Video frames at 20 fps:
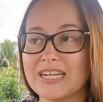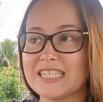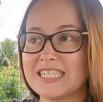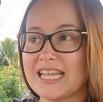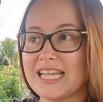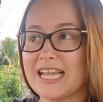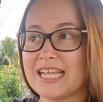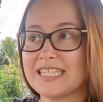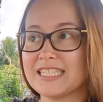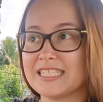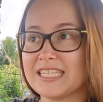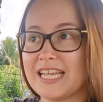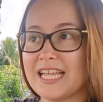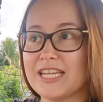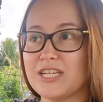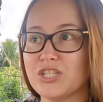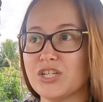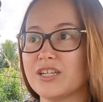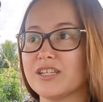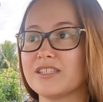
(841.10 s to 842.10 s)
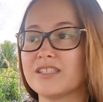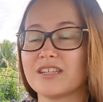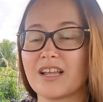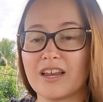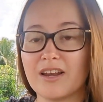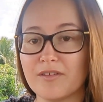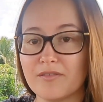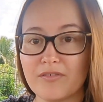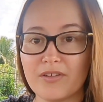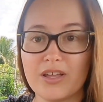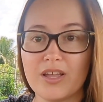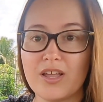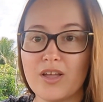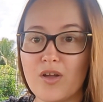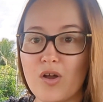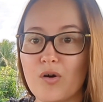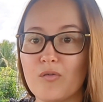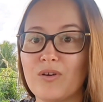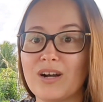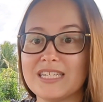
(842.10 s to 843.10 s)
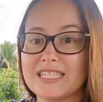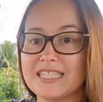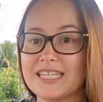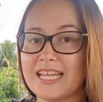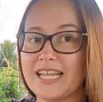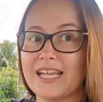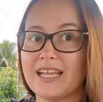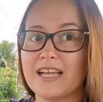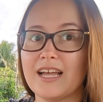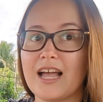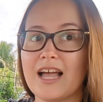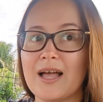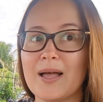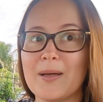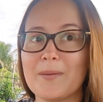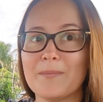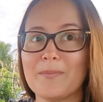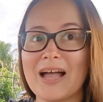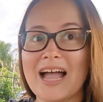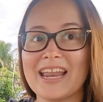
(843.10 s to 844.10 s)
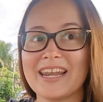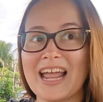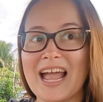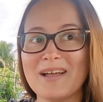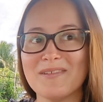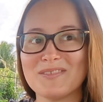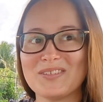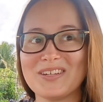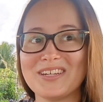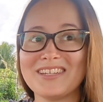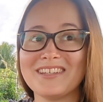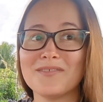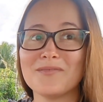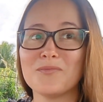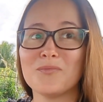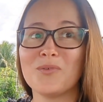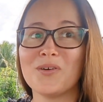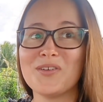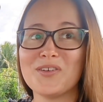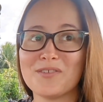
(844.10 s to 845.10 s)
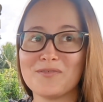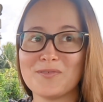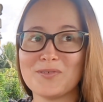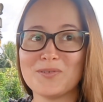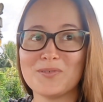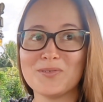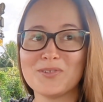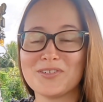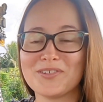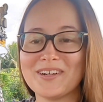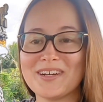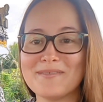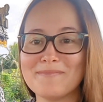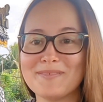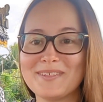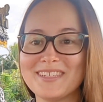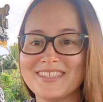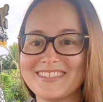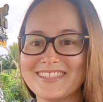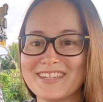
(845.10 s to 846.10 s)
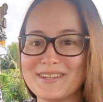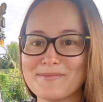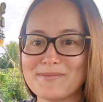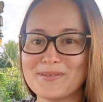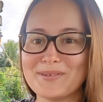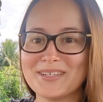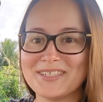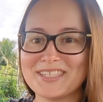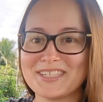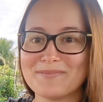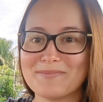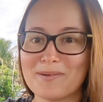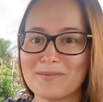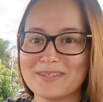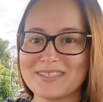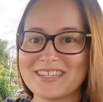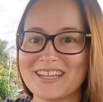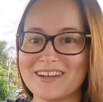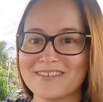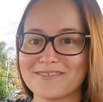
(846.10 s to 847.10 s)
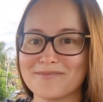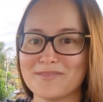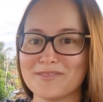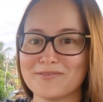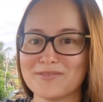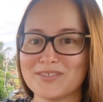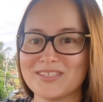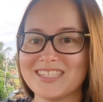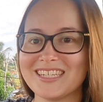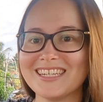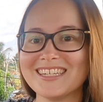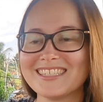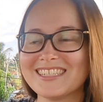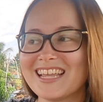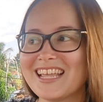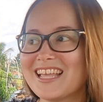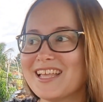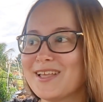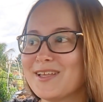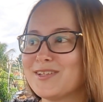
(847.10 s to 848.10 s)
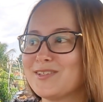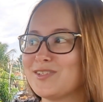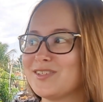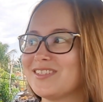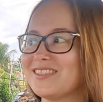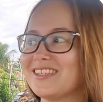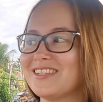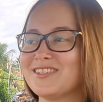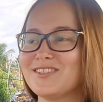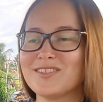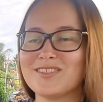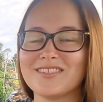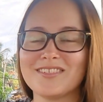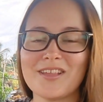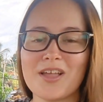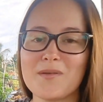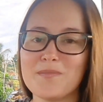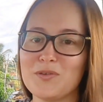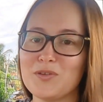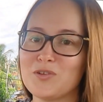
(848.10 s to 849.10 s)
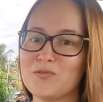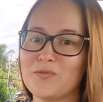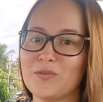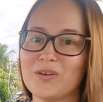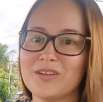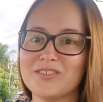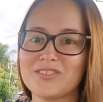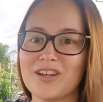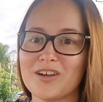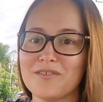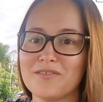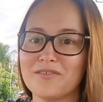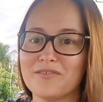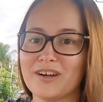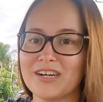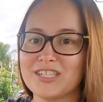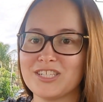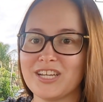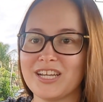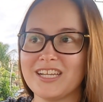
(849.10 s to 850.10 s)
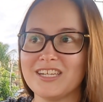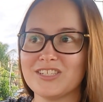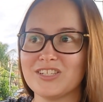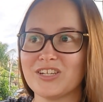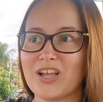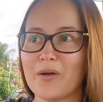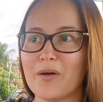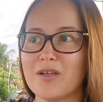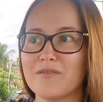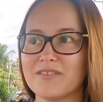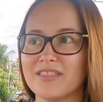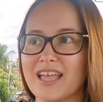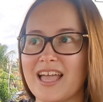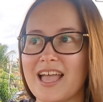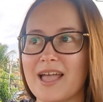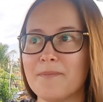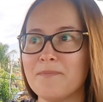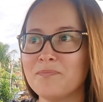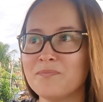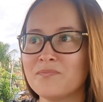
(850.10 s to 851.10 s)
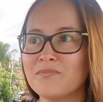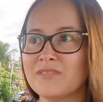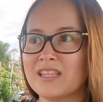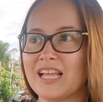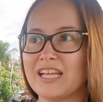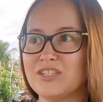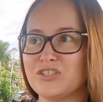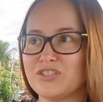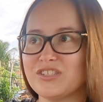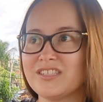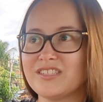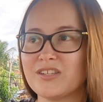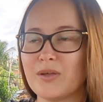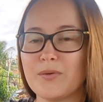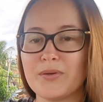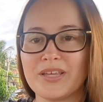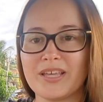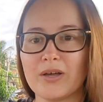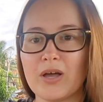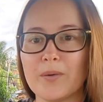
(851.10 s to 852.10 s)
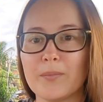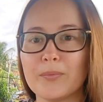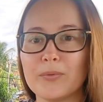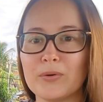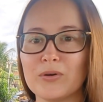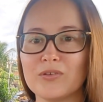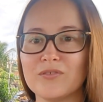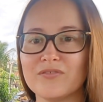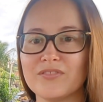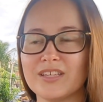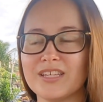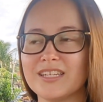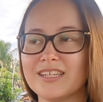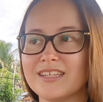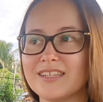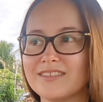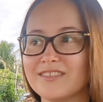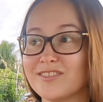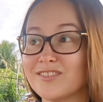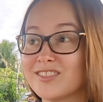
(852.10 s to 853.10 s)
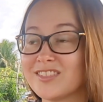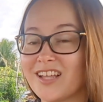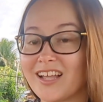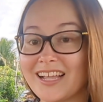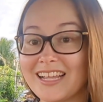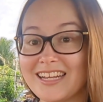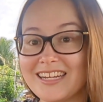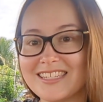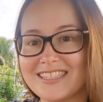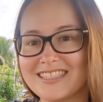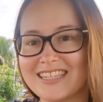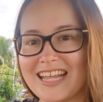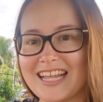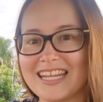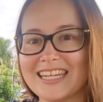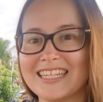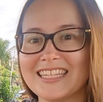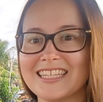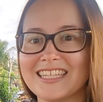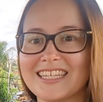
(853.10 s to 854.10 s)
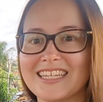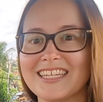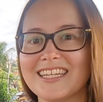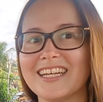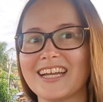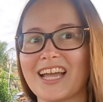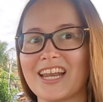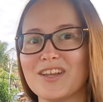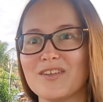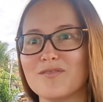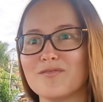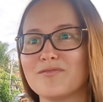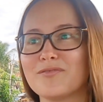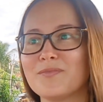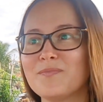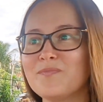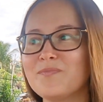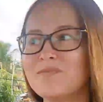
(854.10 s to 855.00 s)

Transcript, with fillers: I had a day yesterday just kind of resting. Um, I had an absolutely wonderful trip to Singapore, as you can probably tell from the footage. Just it's just so beautiful and so refreshing to go over there and just soak up all of the, the sights and the kind of